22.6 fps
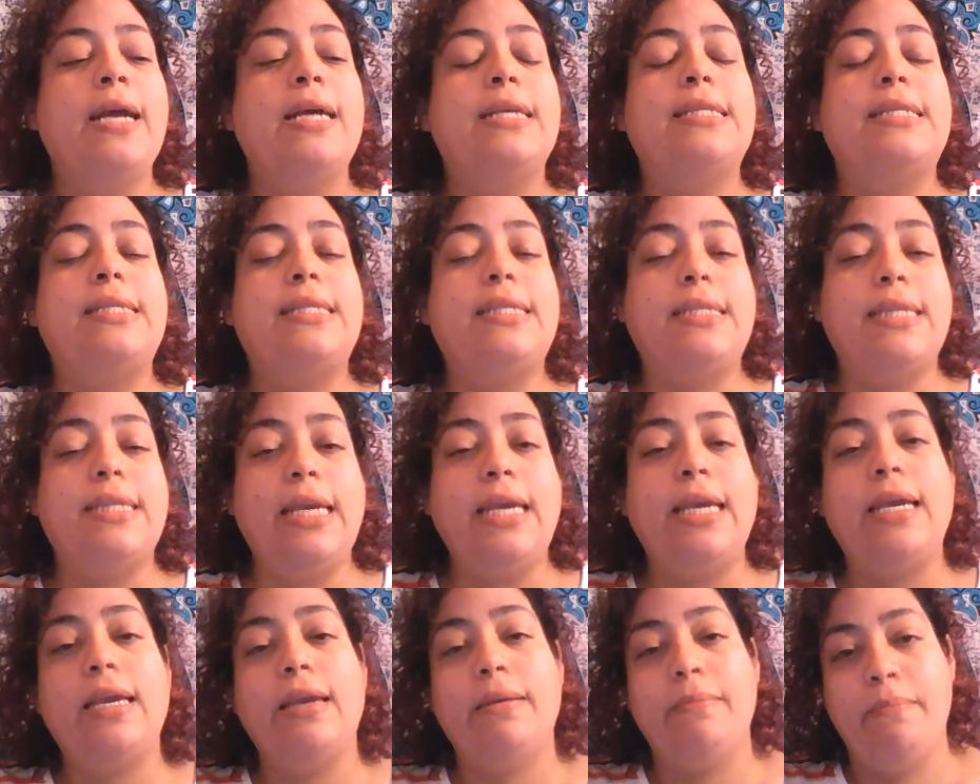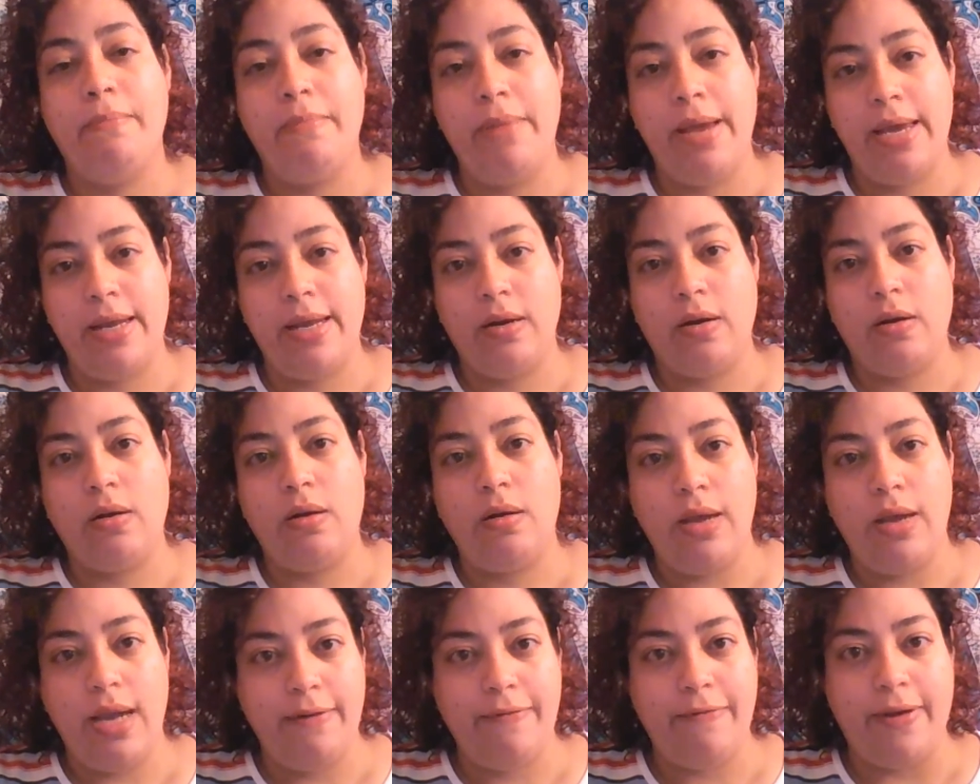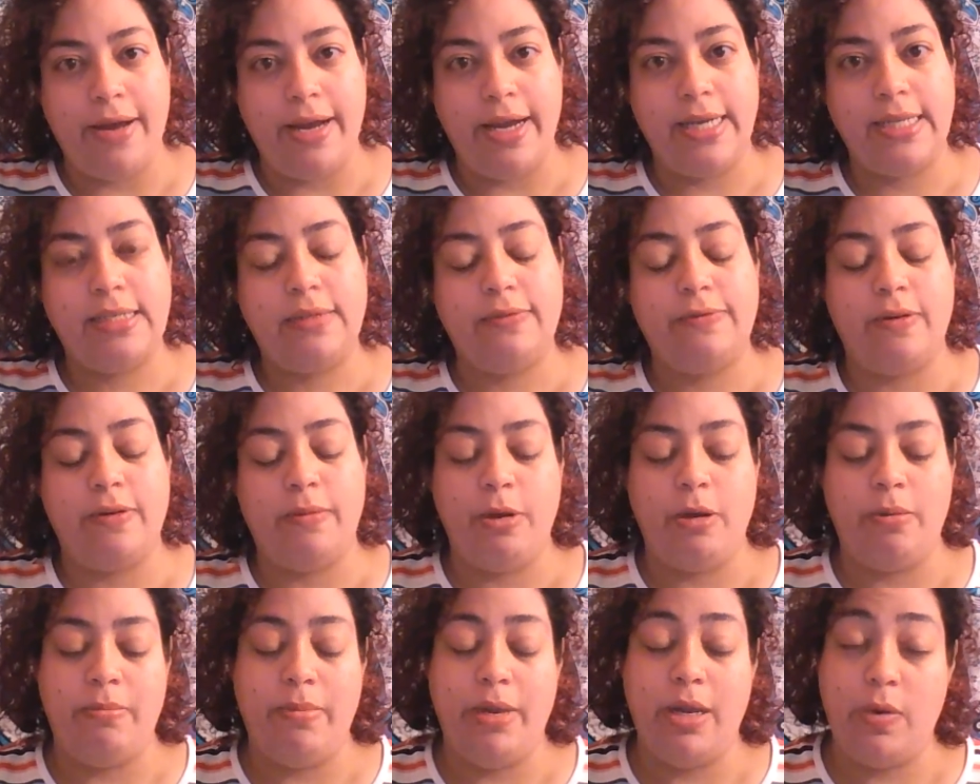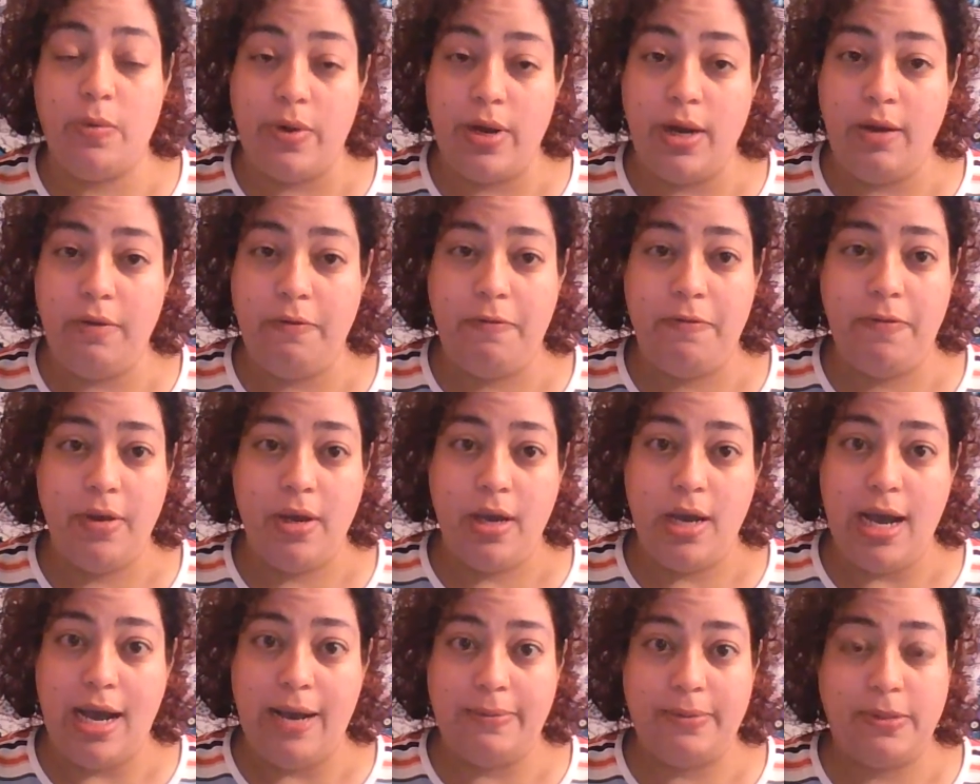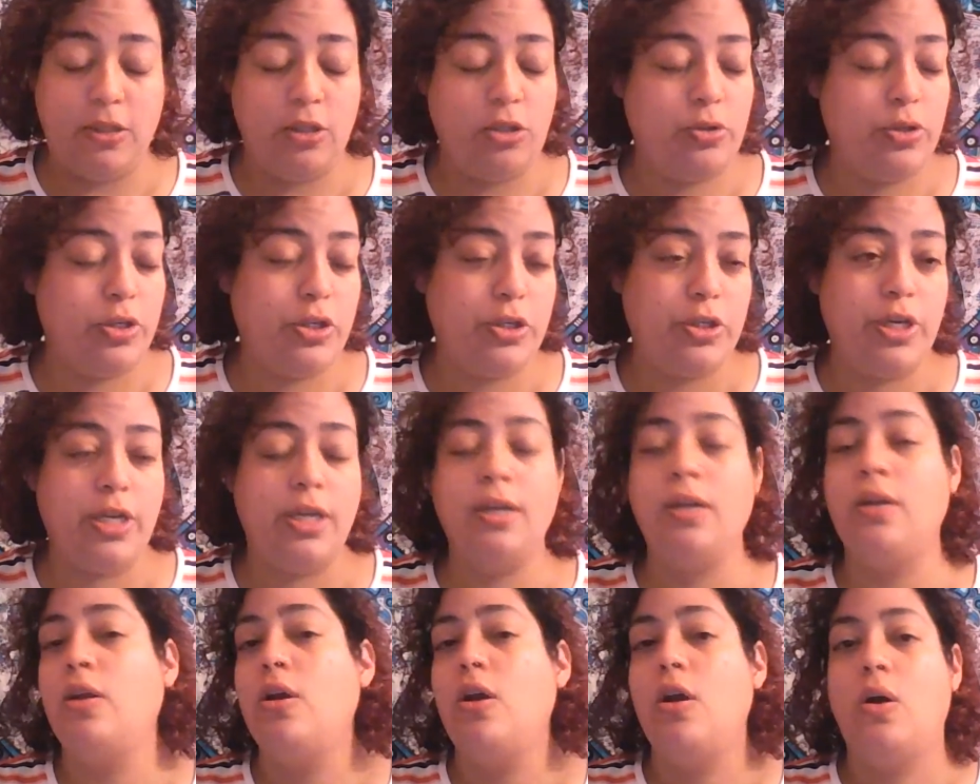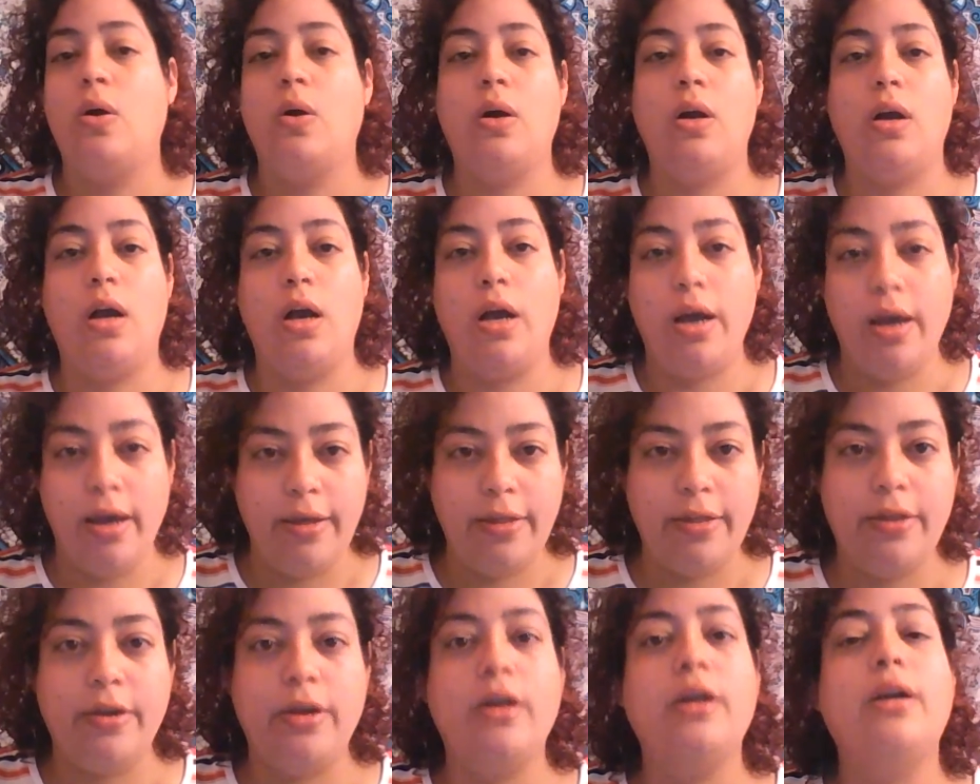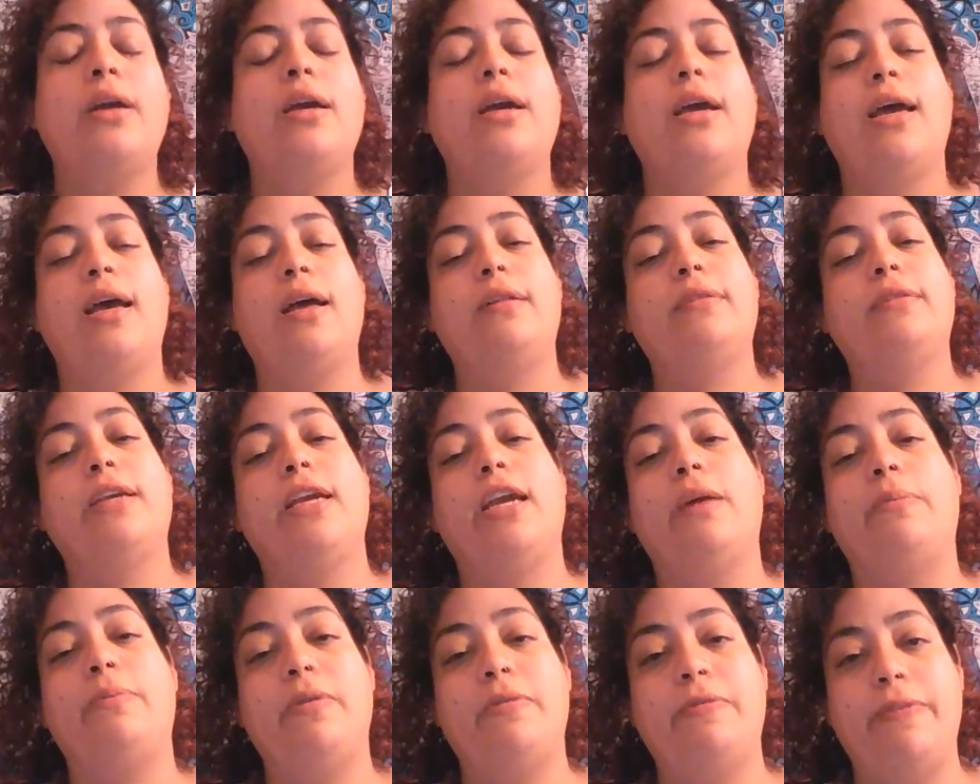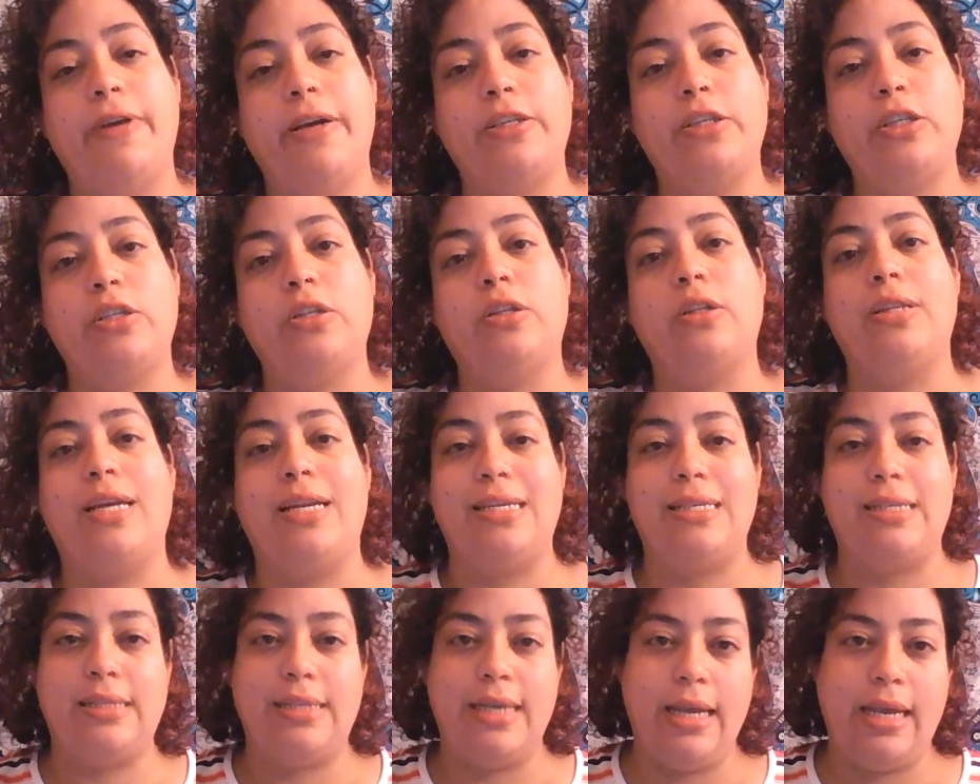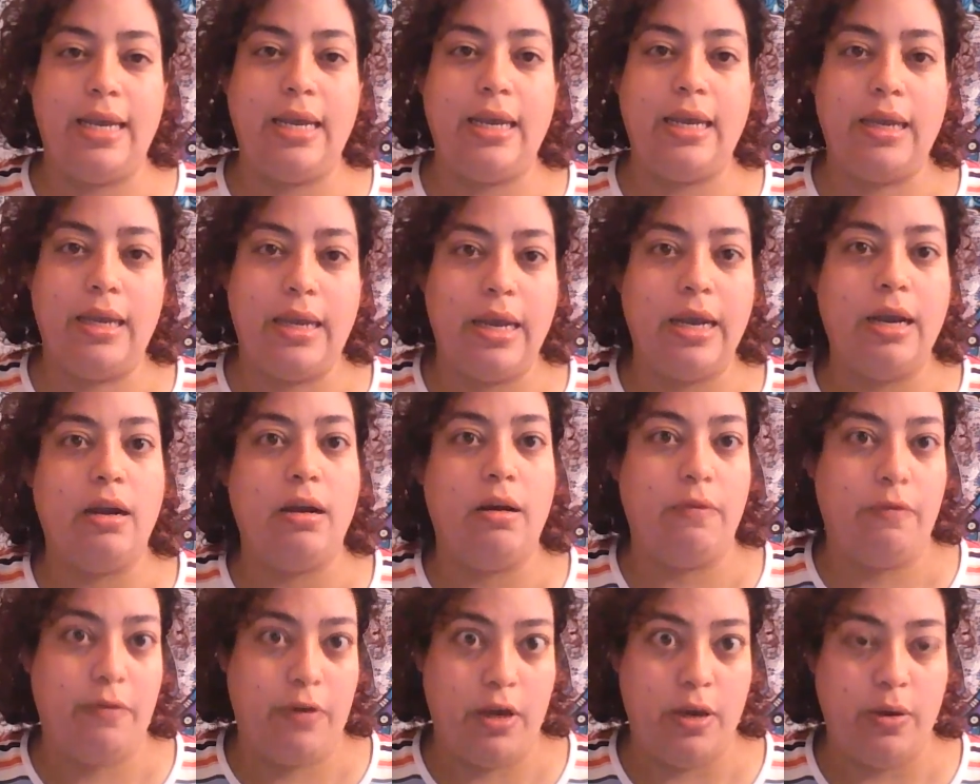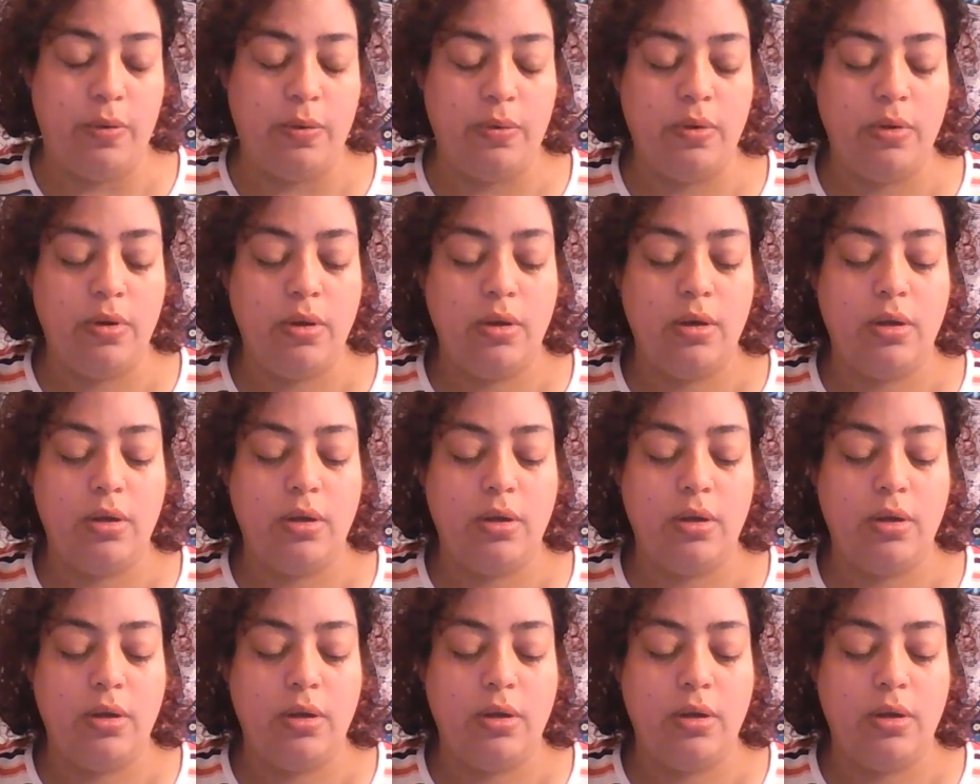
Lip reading: Seek medical advice from your midwife, obstetrician, or other healthcare professional that is taking care of you.